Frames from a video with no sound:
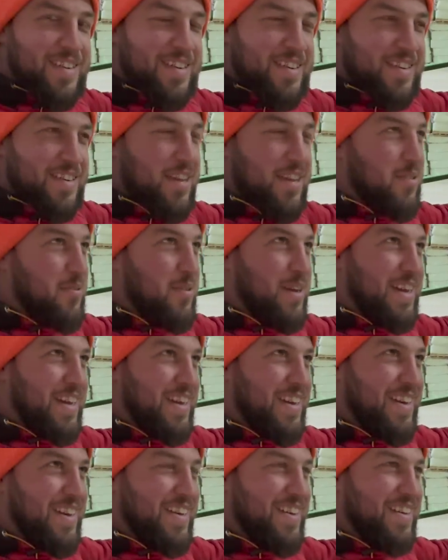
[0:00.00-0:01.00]
another week
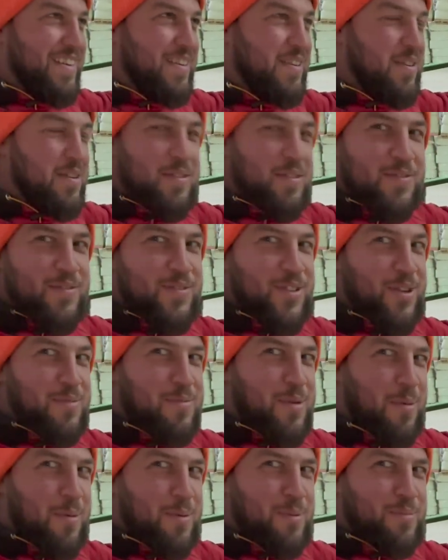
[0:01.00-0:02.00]
full of
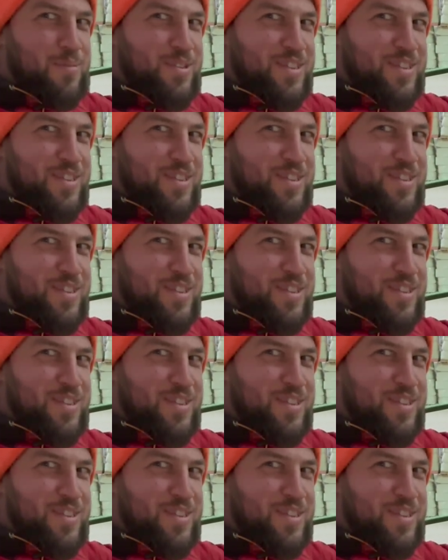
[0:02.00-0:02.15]
problems.